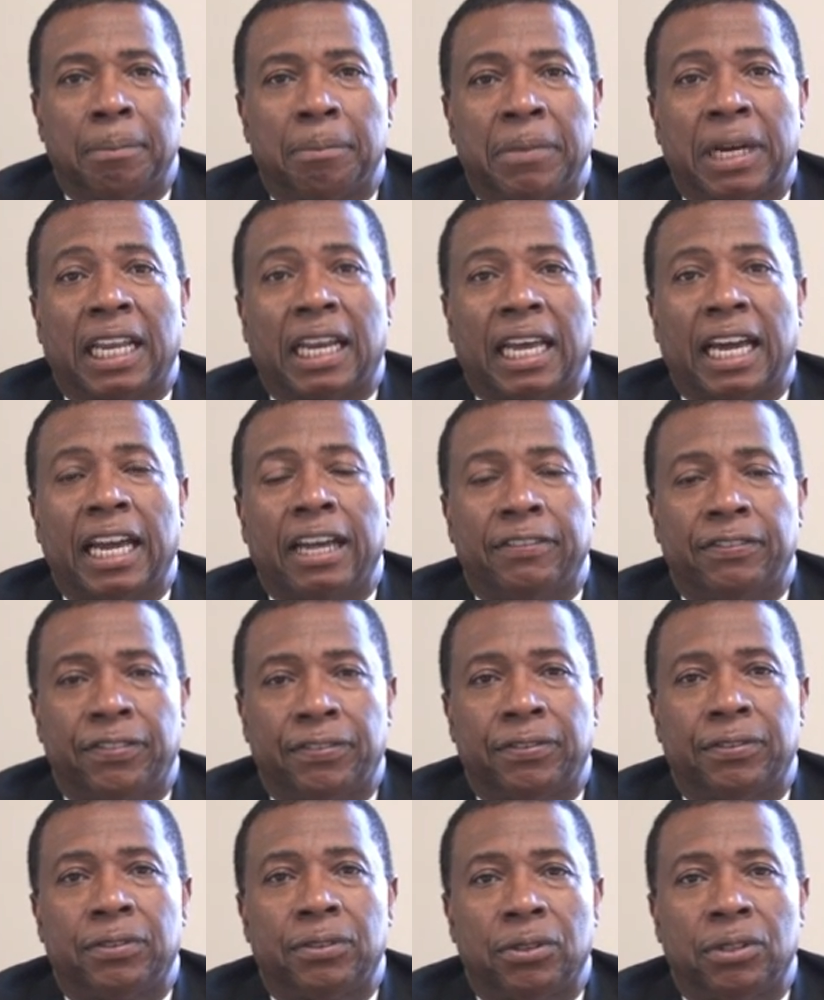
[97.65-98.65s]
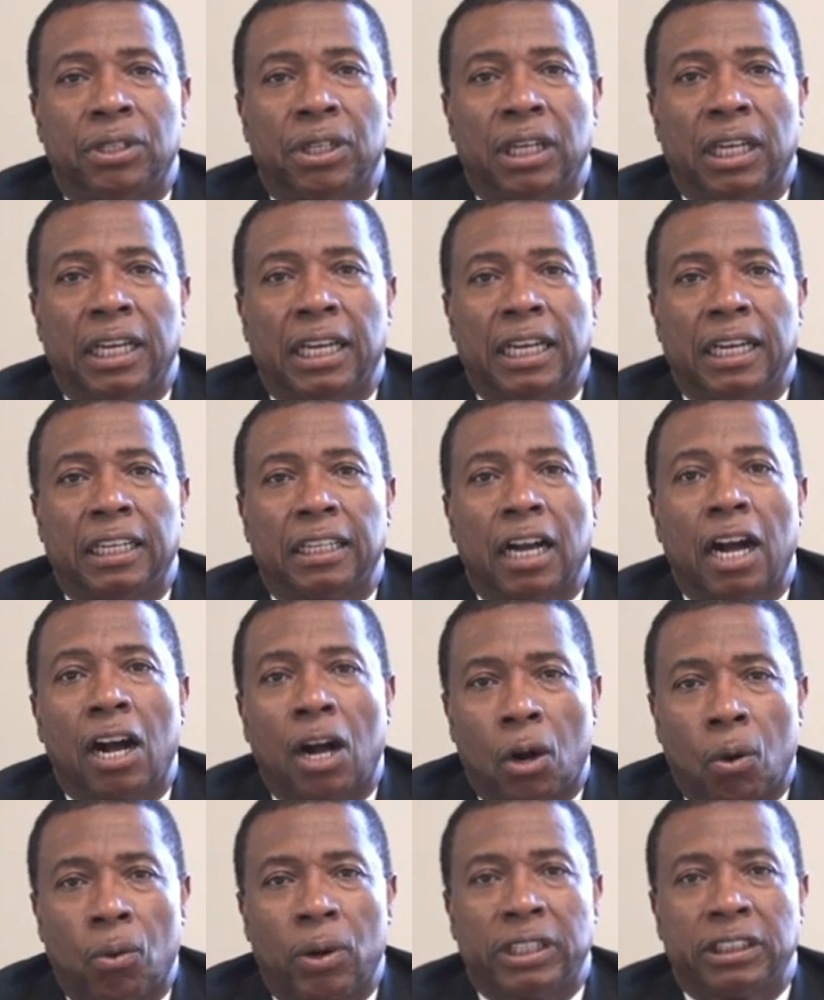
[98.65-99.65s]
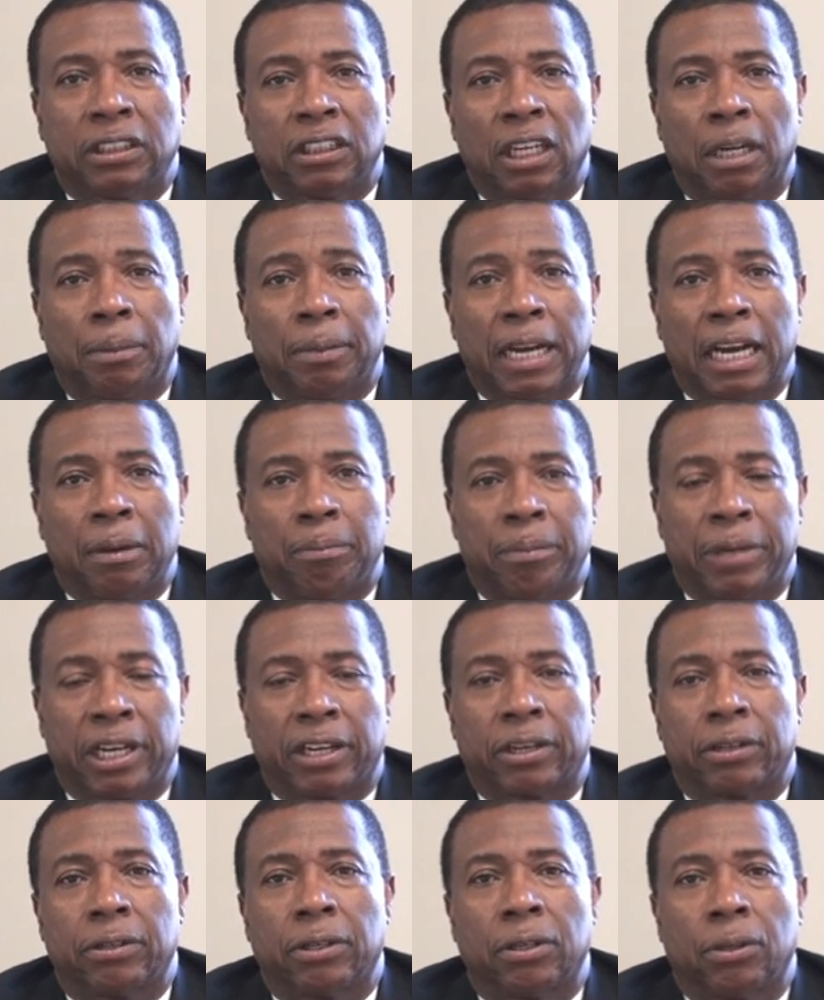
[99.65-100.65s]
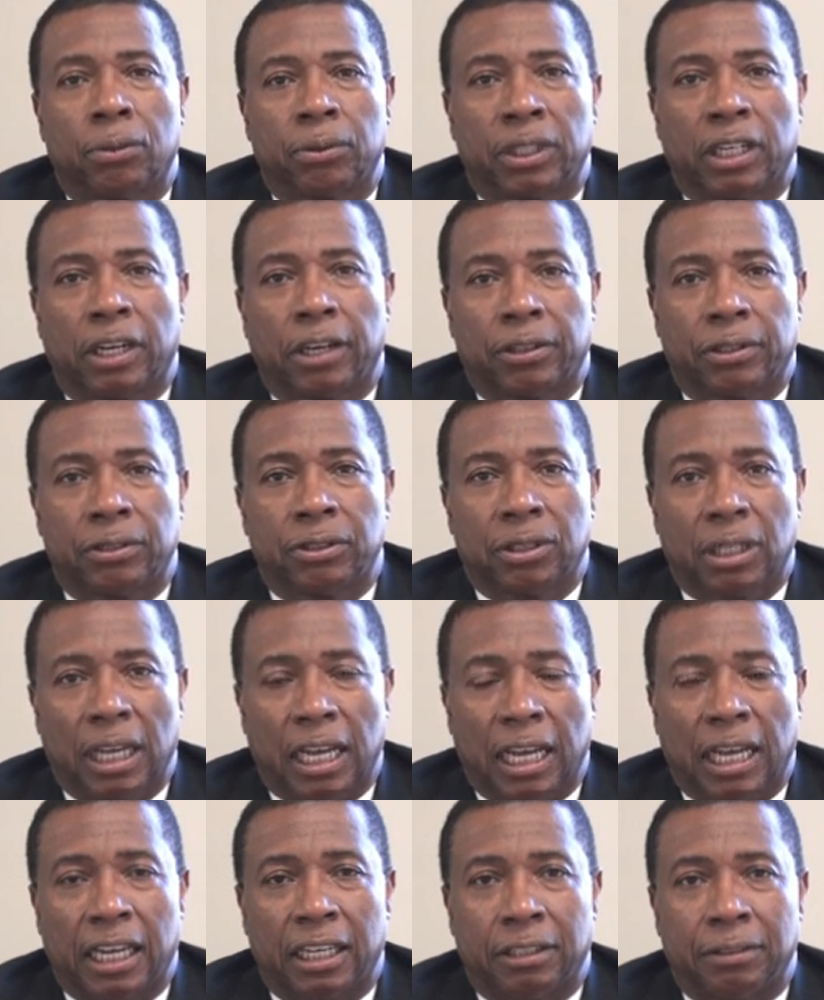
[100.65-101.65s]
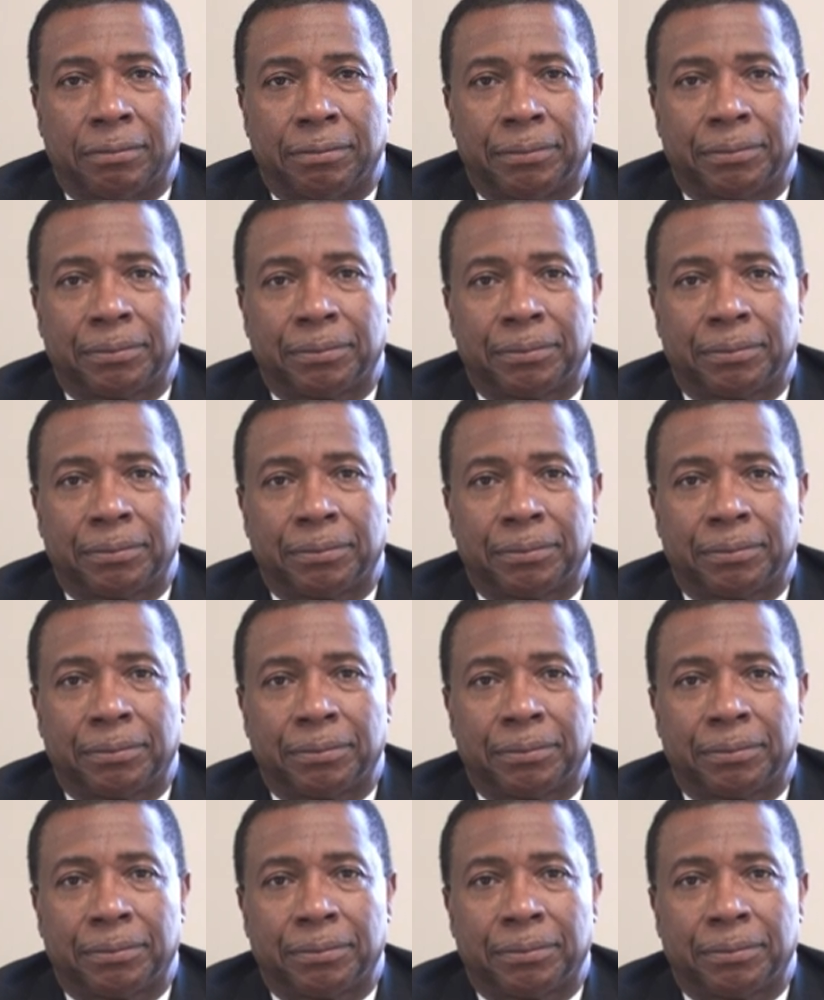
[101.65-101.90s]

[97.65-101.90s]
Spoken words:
life always come out better on the other side.